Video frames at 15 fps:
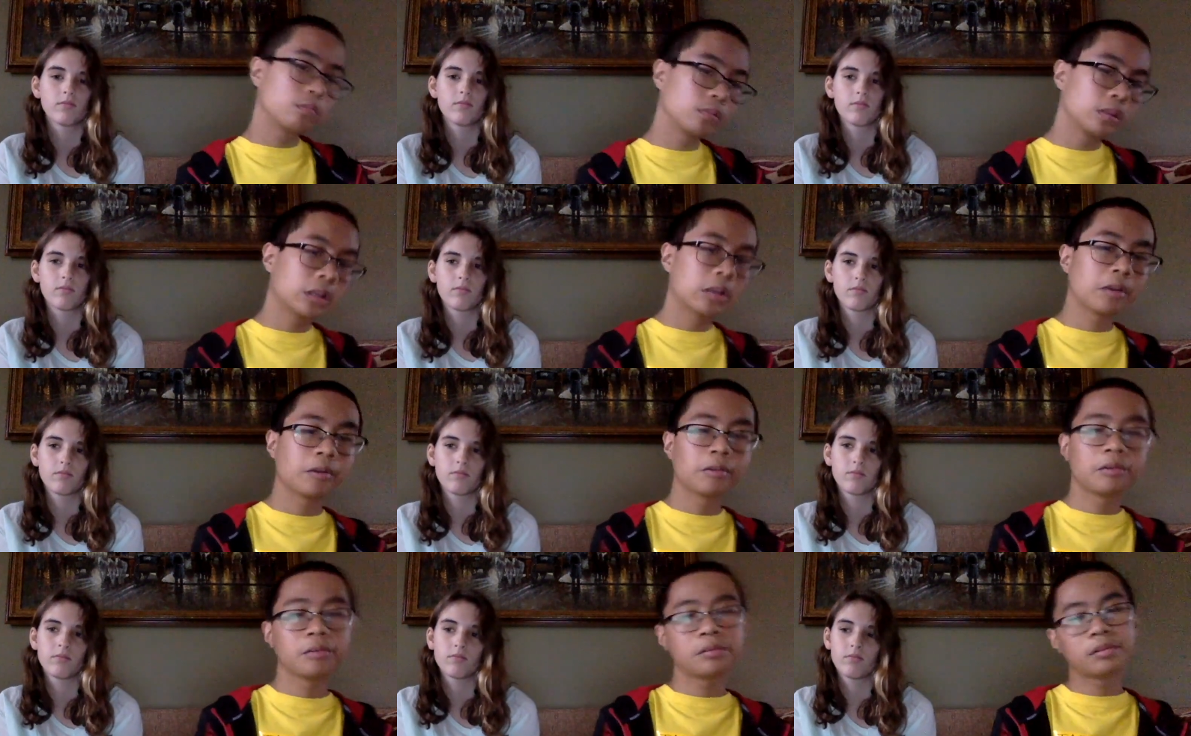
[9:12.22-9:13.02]
Speaker 1: for
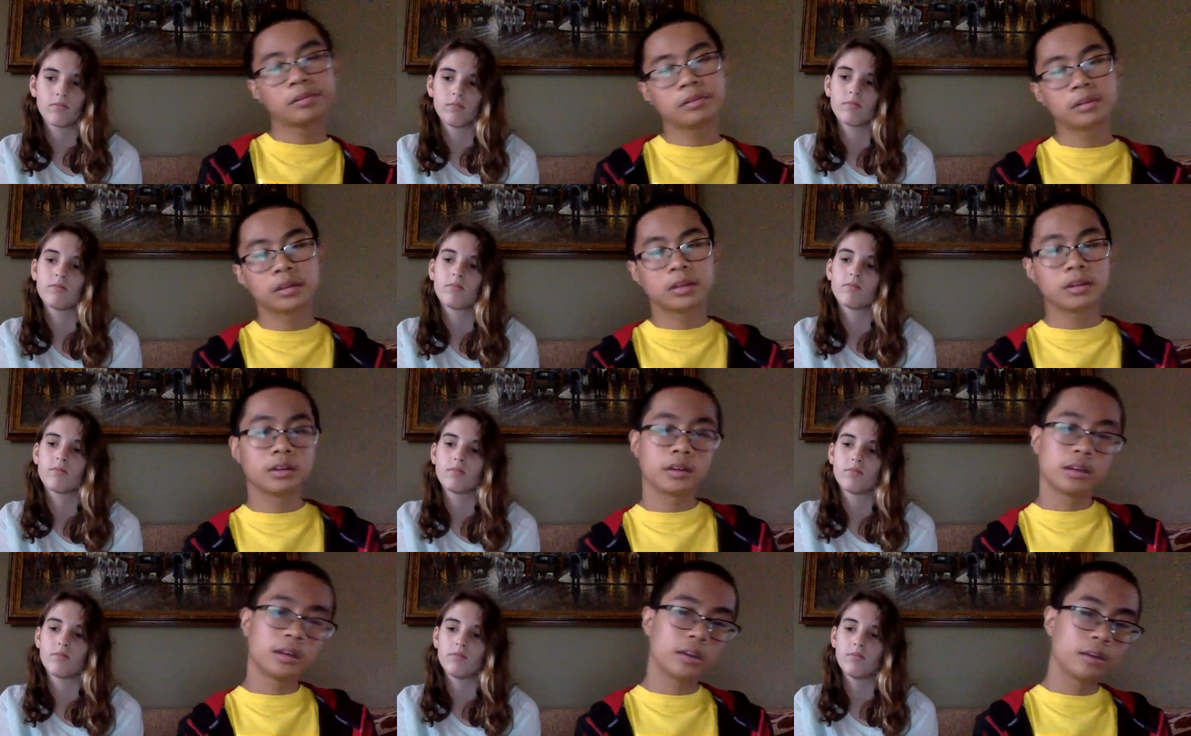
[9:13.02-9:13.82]
you. I
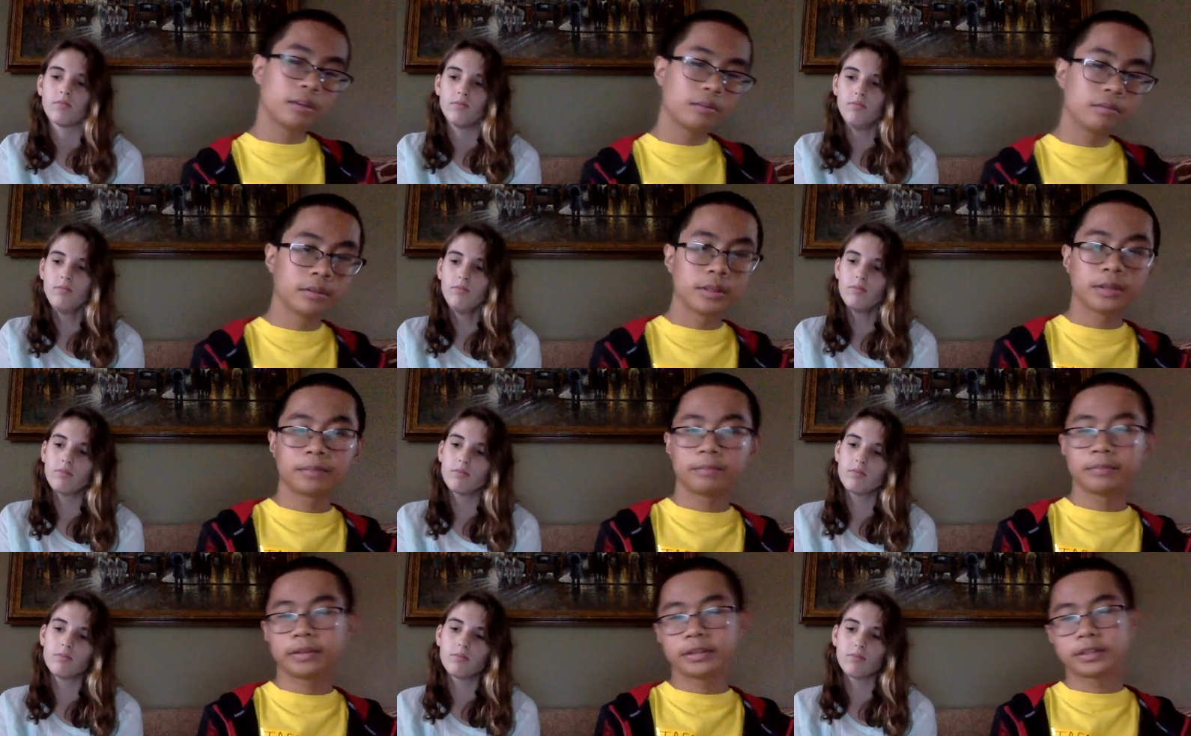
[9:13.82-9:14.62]
would give
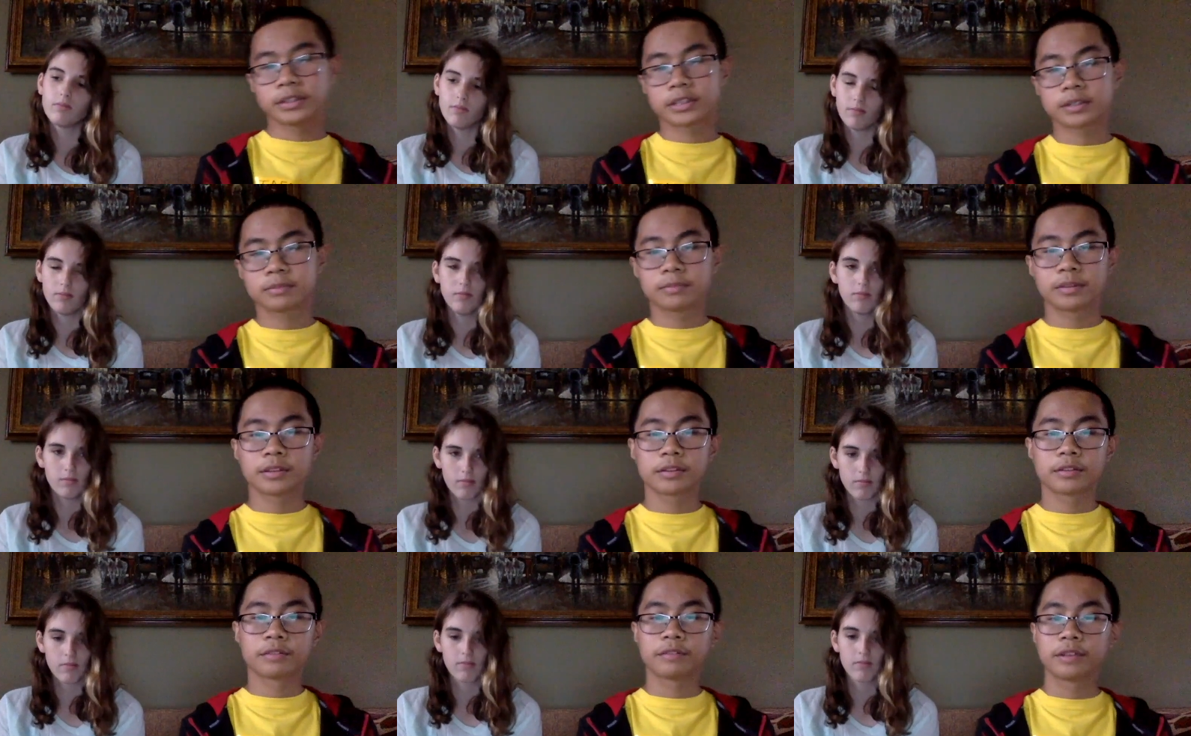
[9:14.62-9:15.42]
me the
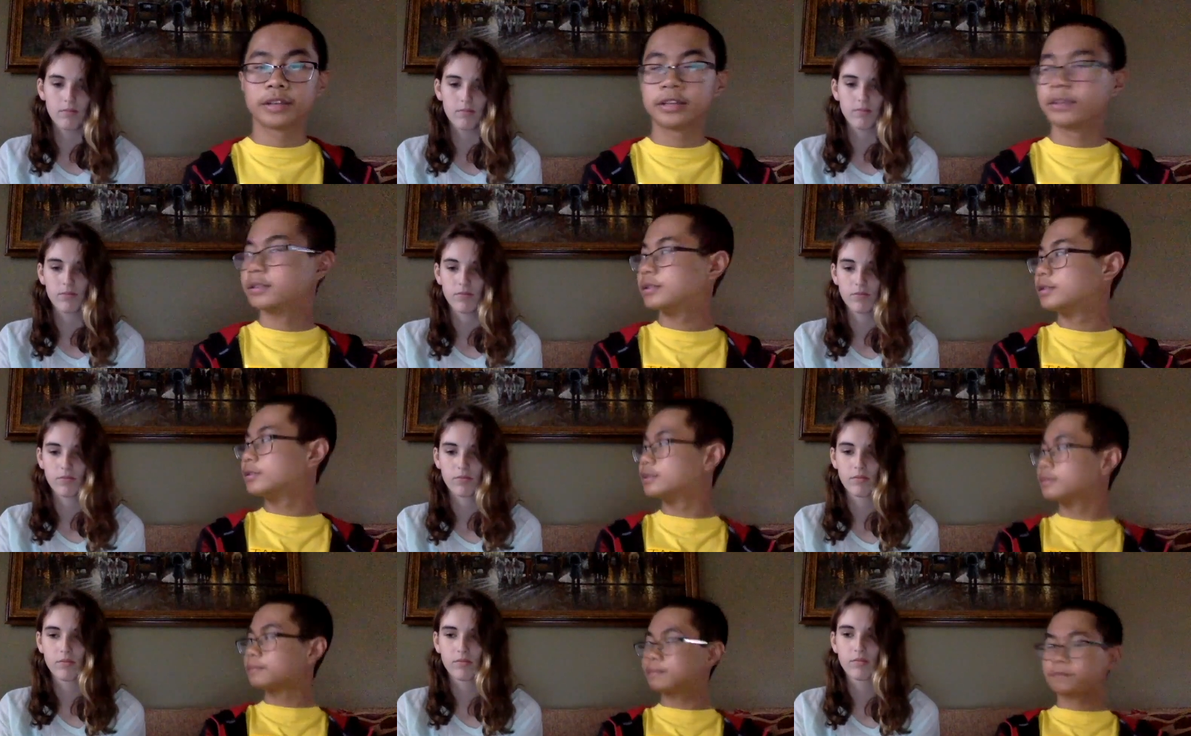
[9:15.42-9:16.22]

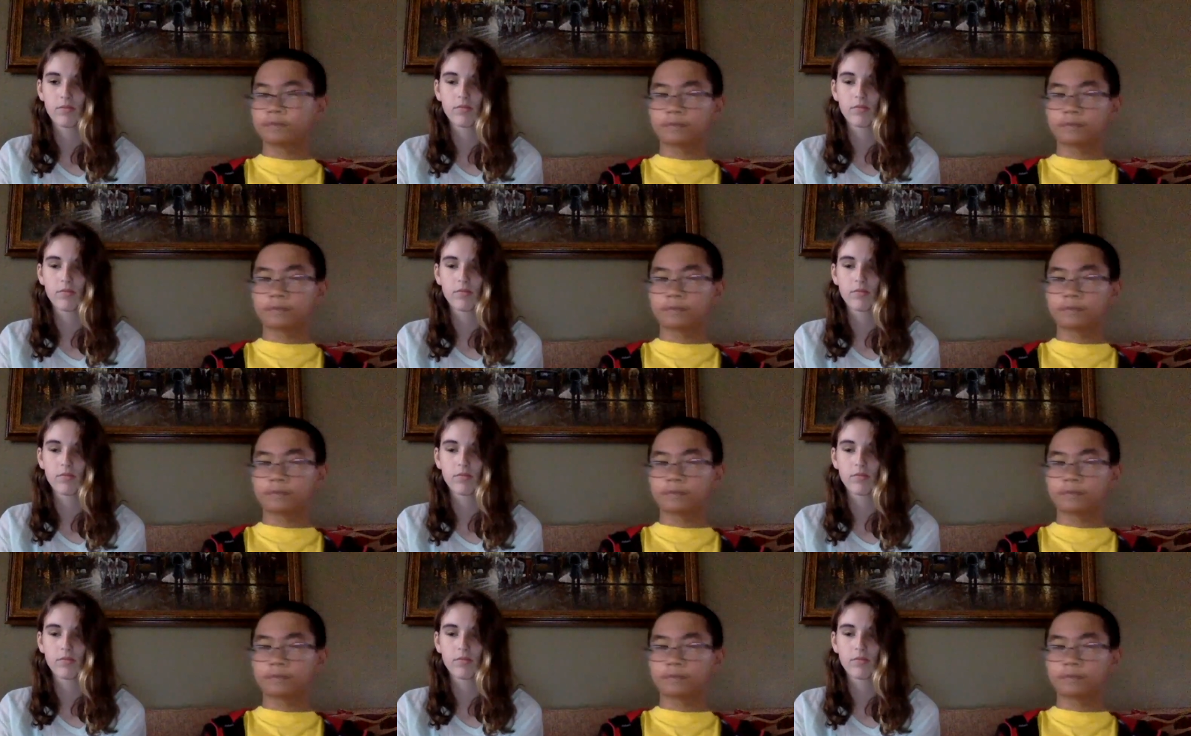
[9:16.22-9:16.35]
smithereens.